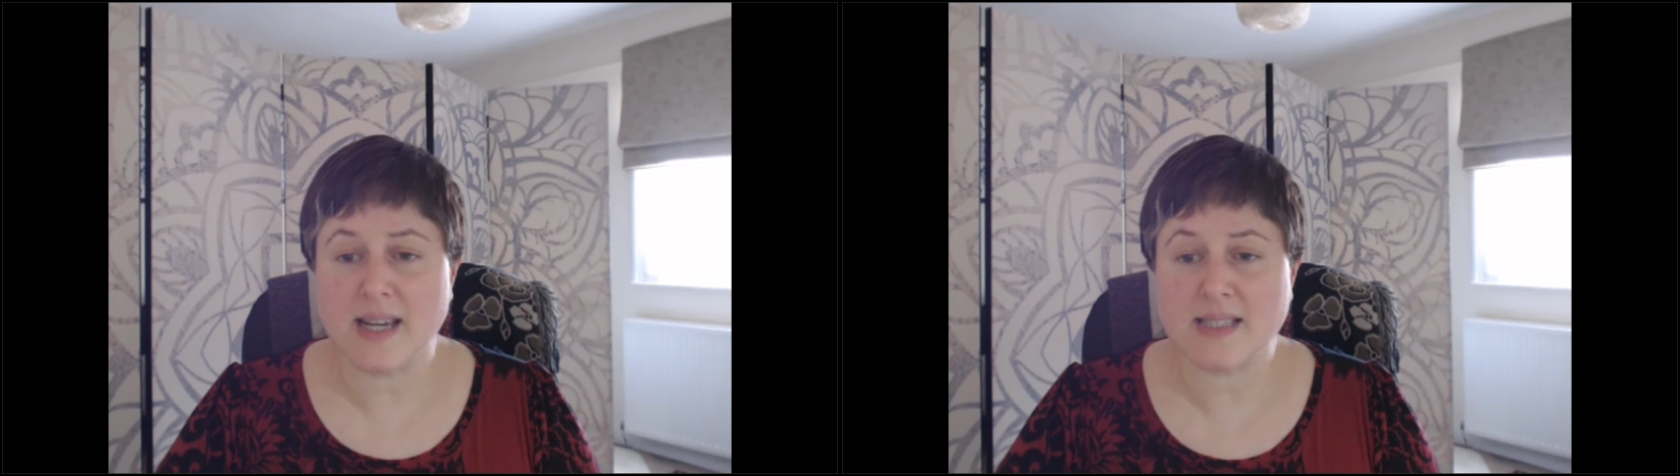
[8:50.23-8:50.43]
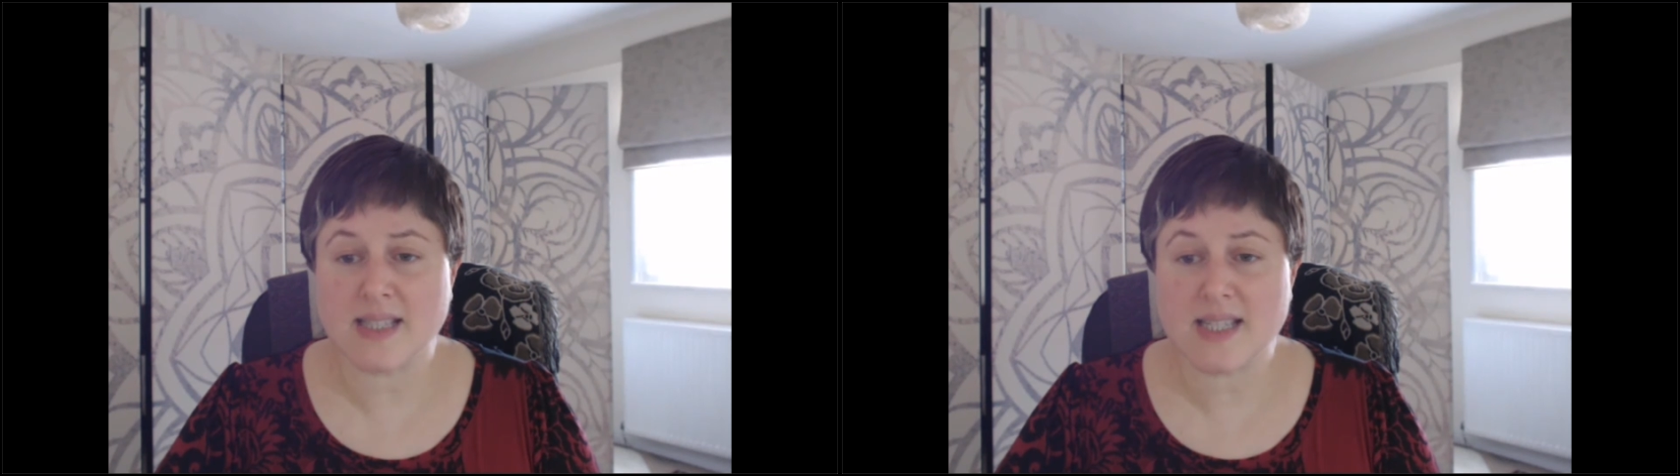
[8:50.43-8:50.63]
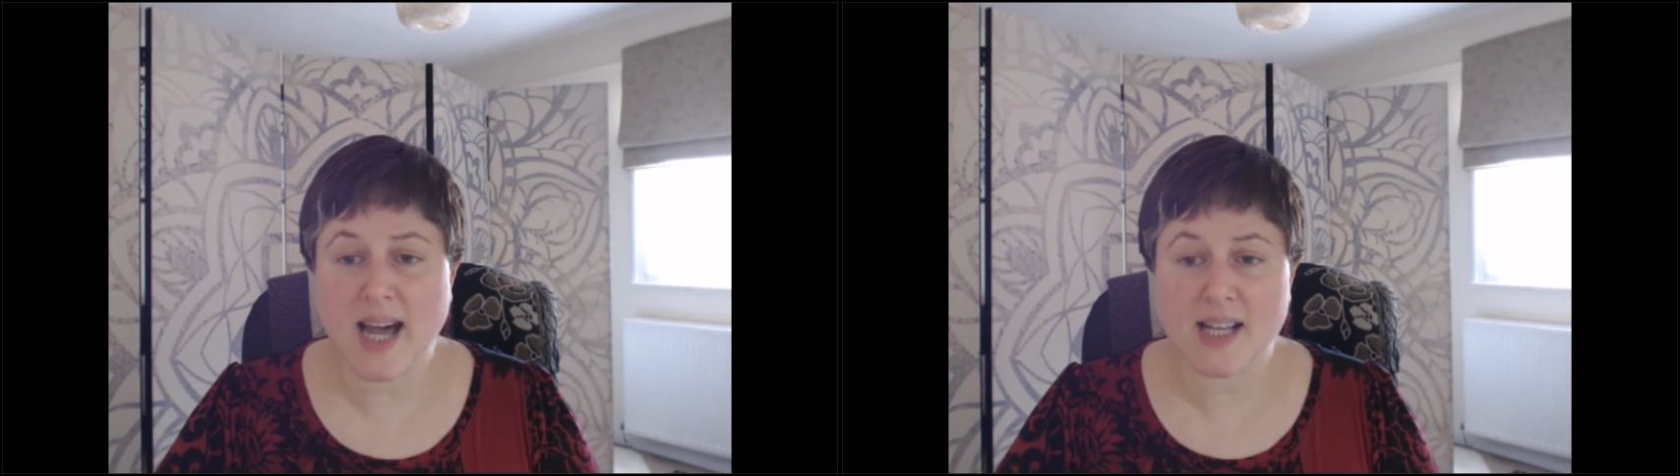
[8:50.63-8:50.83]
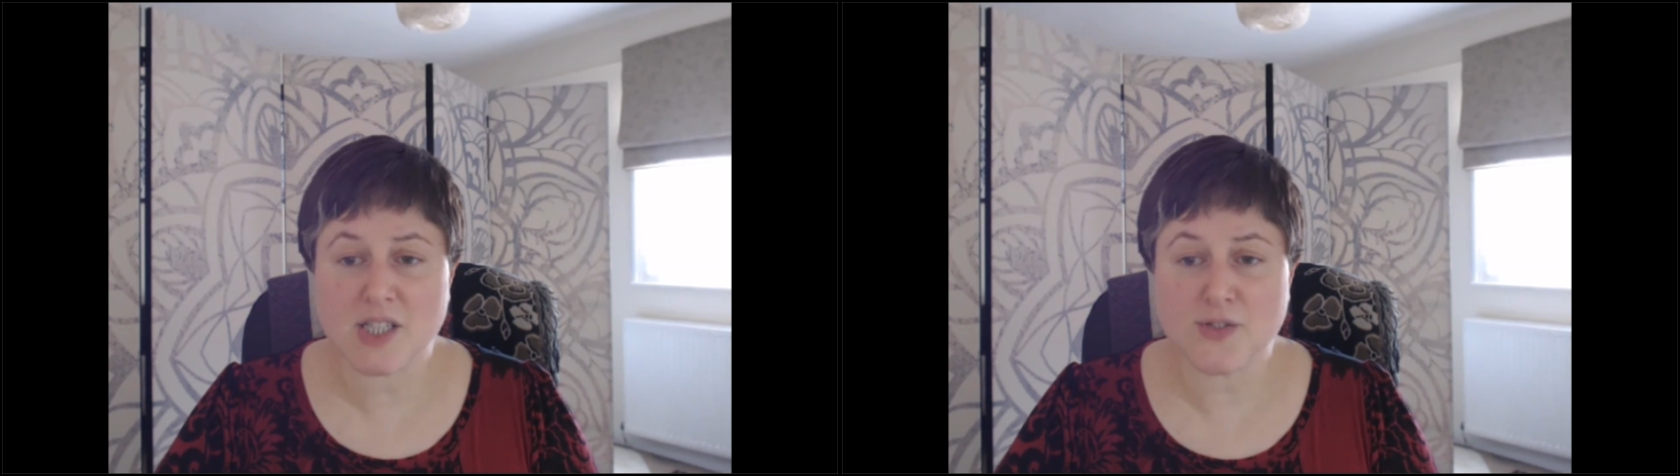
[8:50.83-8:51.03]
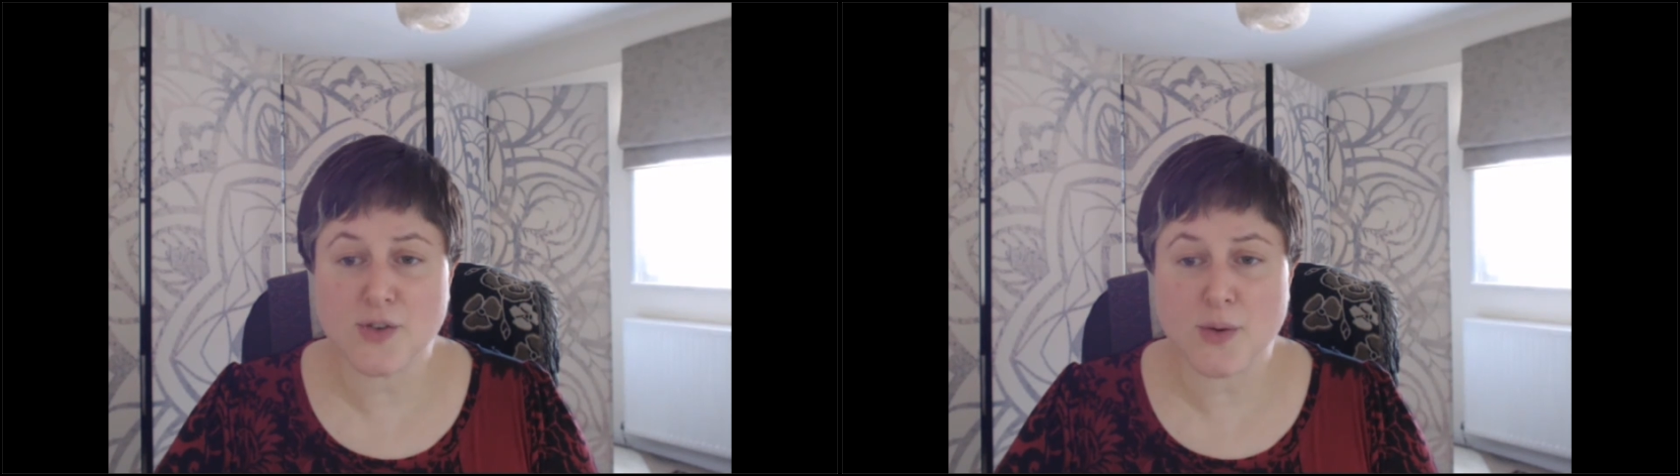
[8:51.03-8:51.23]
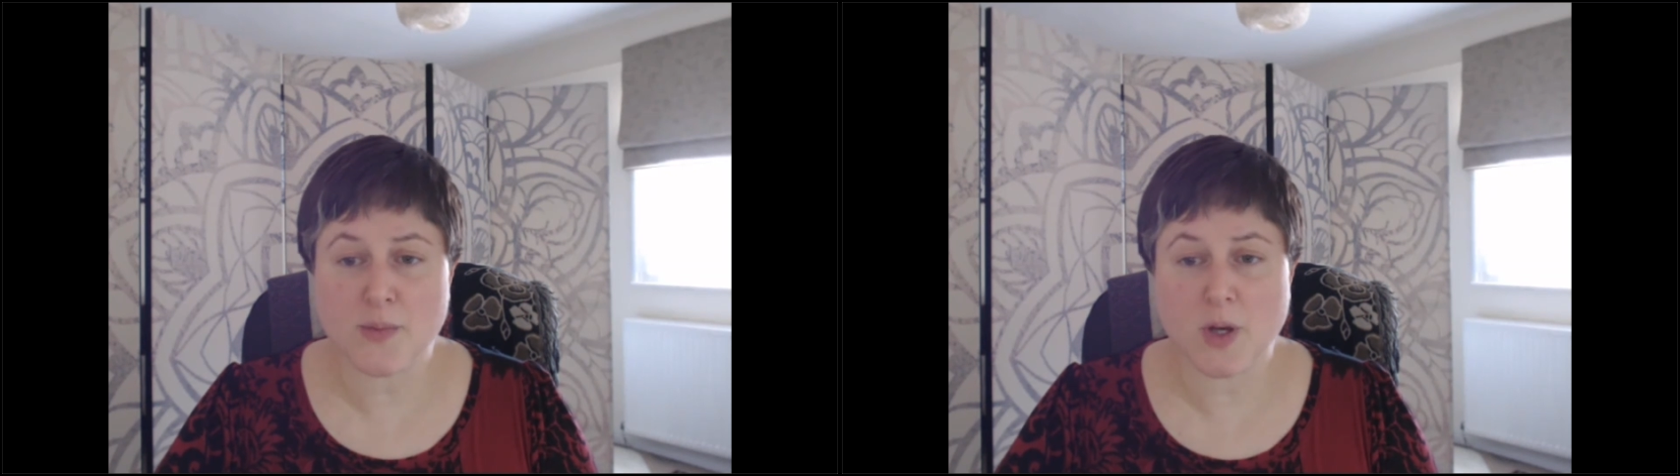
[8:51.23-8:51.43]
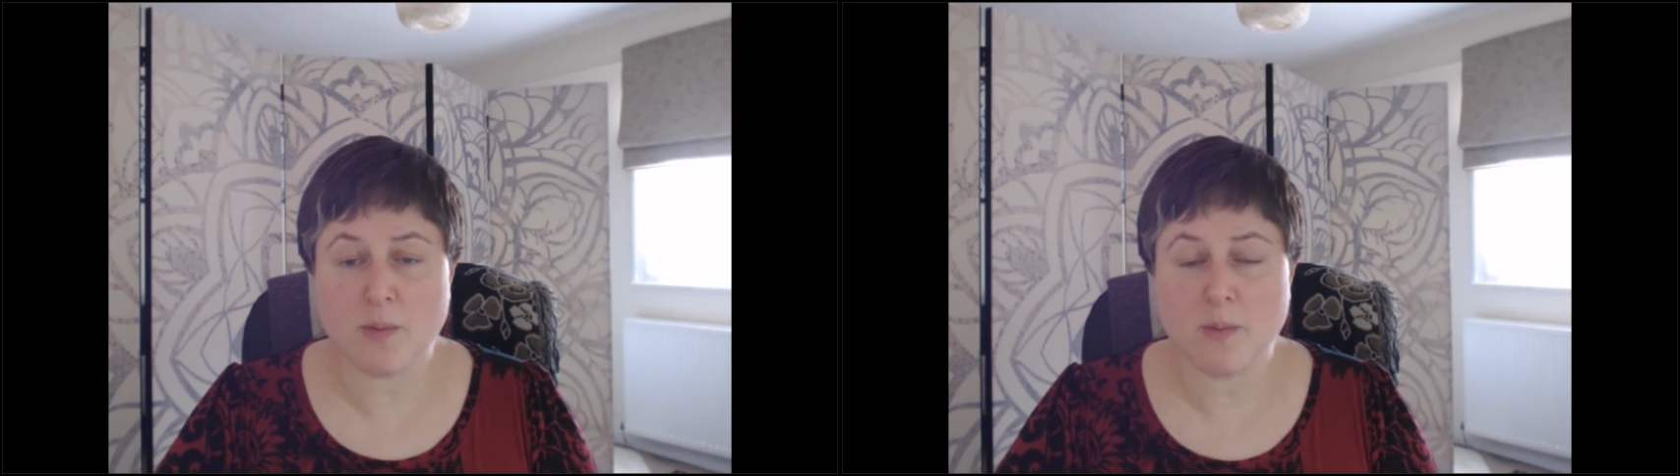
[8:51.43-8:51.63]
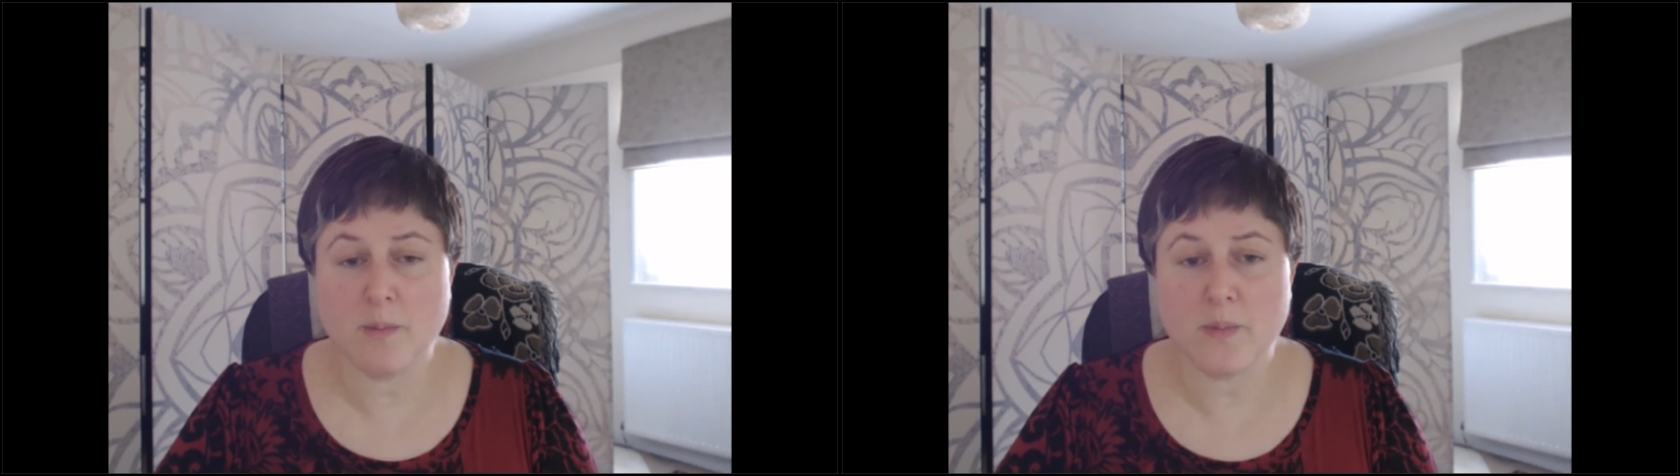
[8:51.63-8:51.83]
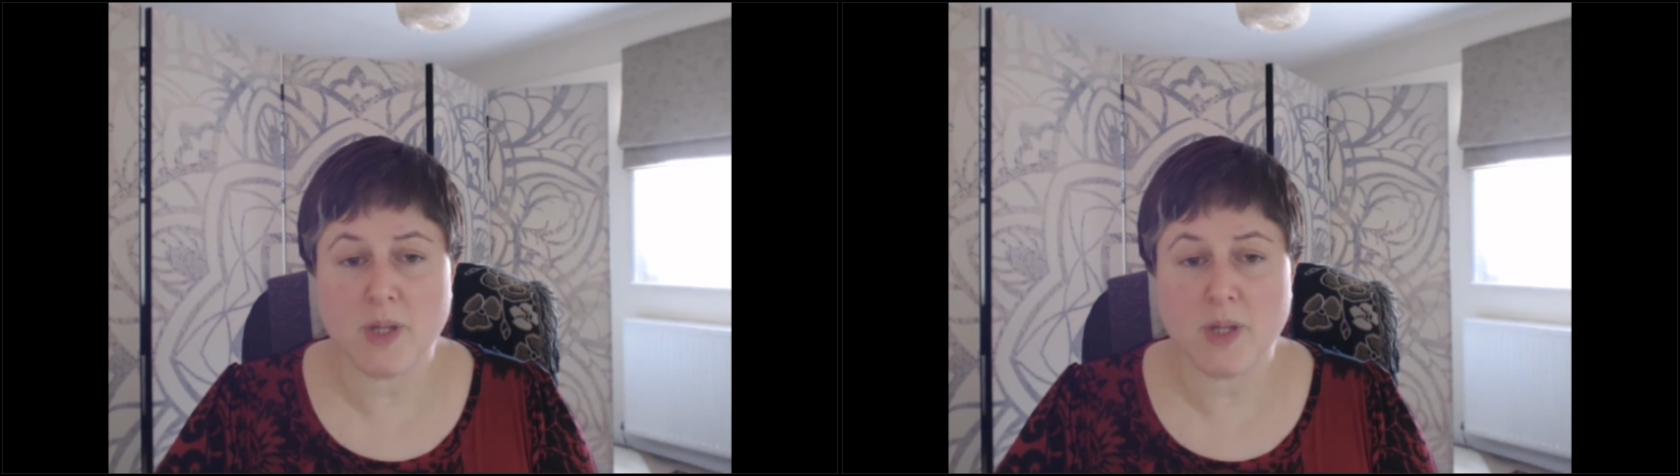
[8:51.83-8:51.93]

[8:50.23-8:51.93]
detached from them,